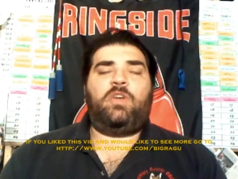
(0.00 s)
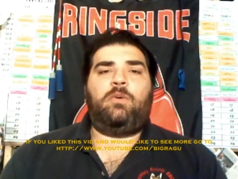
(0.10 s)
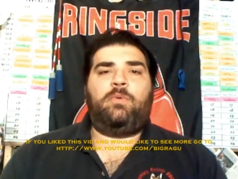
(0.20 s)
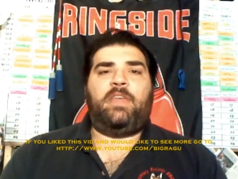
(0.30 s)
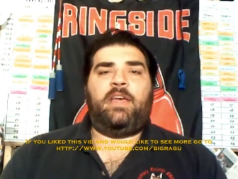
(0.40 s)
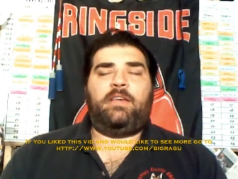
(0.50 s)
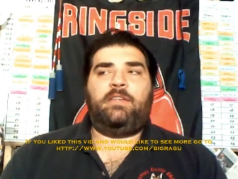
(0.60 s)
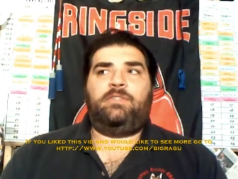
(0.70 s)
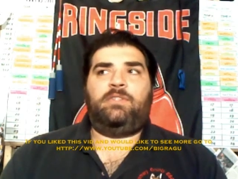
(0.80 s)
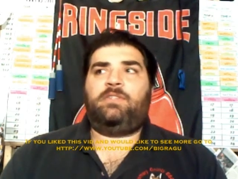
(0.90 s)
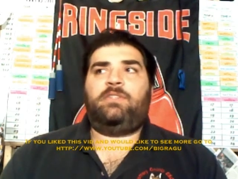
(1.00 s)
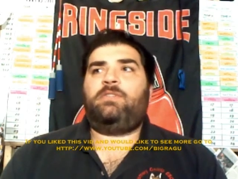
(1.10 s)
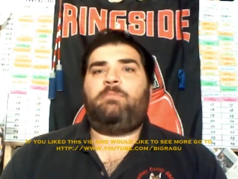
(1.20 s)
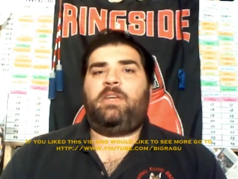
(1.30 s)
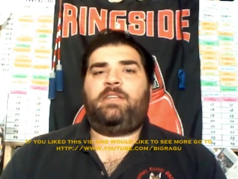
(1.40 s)
struggle with that because this
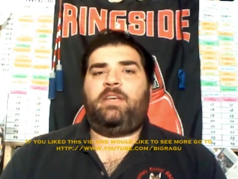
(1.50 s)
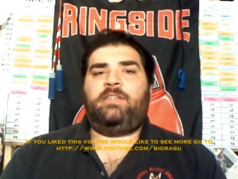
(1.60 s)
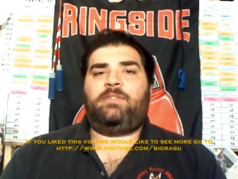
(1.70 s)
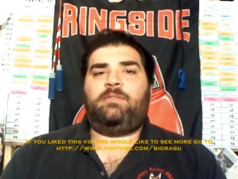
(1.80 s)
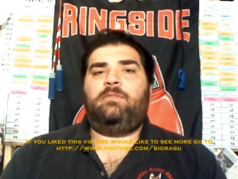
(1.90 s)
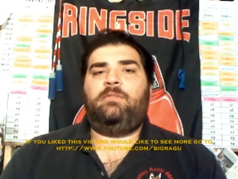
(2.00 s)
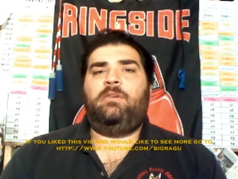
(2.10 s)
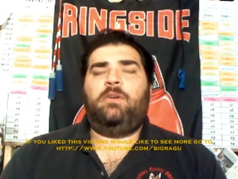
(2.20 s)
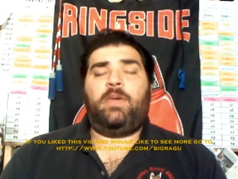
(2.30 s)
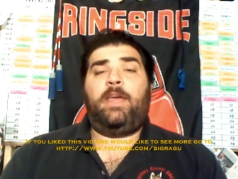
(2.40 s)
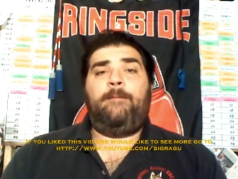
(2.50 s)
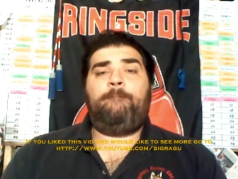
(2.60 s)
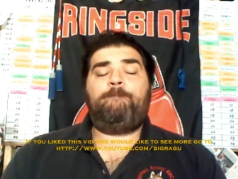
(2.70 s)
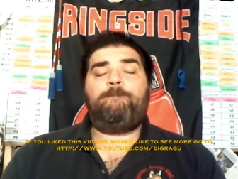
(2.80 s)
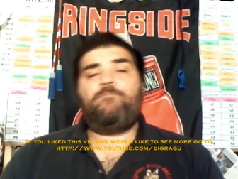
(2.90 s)
isn't Mike Tyson. Okay?
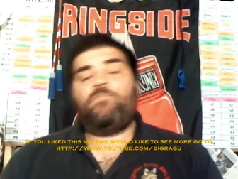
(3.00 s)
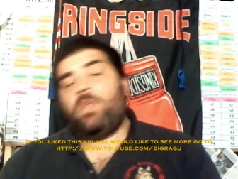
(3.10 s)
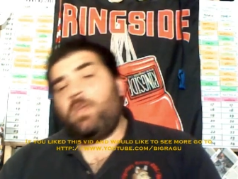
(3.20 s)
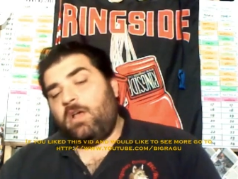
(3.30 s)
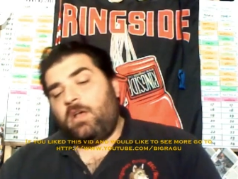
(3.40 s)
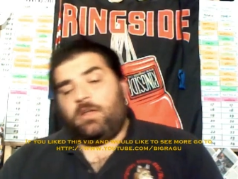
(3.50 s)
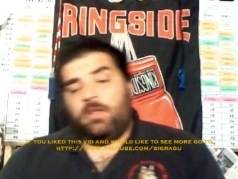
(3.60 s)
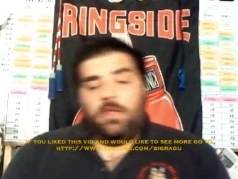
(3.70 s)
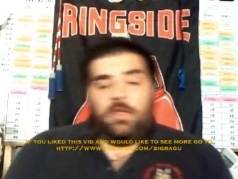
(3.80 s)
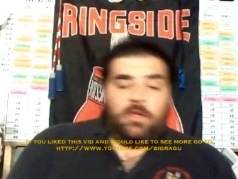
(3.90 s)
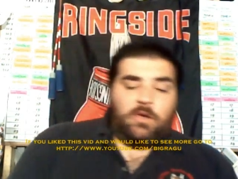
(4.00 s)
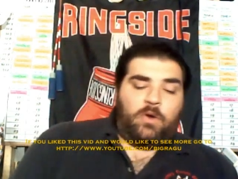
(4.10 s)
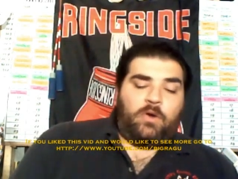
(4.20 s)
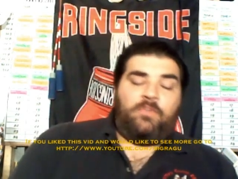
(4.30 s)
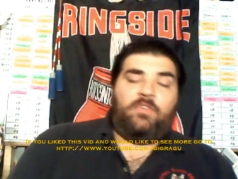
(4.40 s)

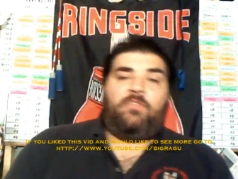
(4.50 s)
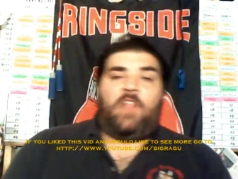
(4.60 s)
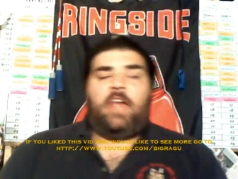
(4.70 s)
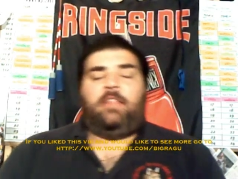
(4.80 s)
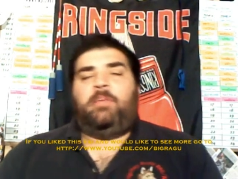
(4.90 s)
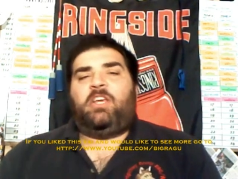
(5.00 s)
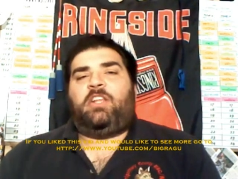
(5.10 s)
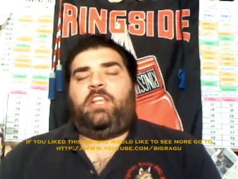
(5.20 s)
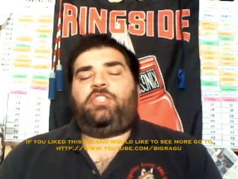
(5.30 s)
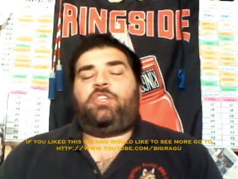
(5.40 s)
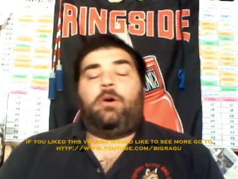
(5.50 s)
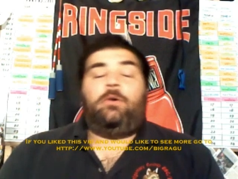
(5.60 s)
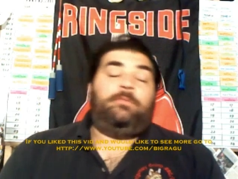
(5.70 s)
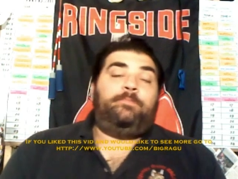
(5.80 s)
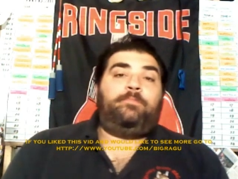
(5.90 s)
Going over to Vladimir
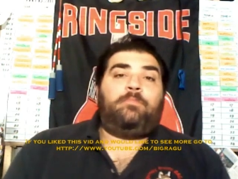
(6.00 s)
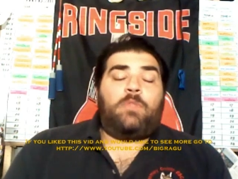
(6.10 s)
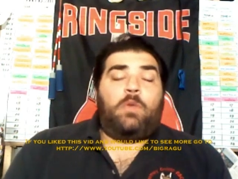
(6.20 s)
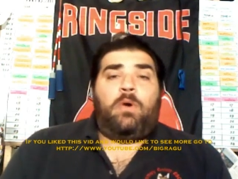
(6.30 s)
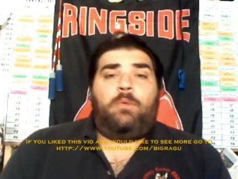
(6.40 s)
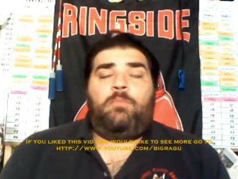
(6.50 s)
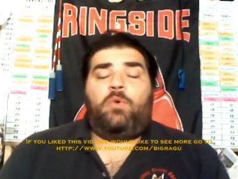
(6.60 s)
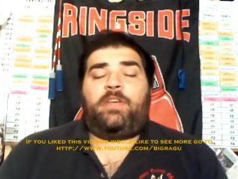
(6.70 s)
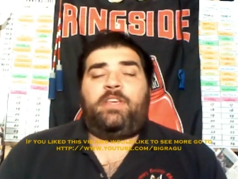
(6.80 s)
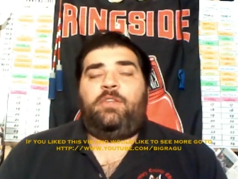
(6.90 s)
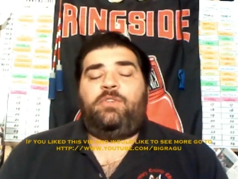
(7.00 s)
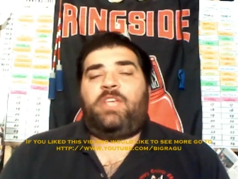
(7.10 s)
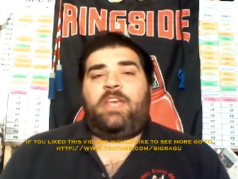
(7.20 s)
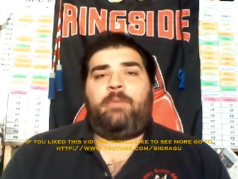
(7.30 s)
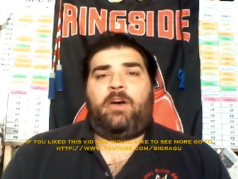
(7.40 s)
Klitschko. What more can you
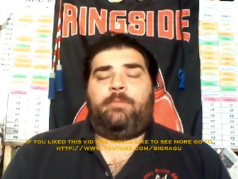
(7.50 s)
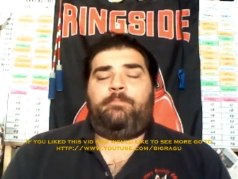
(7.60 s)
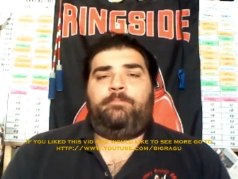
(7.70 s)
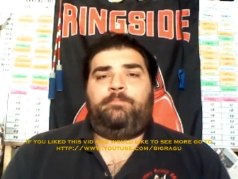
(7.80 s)
say about him?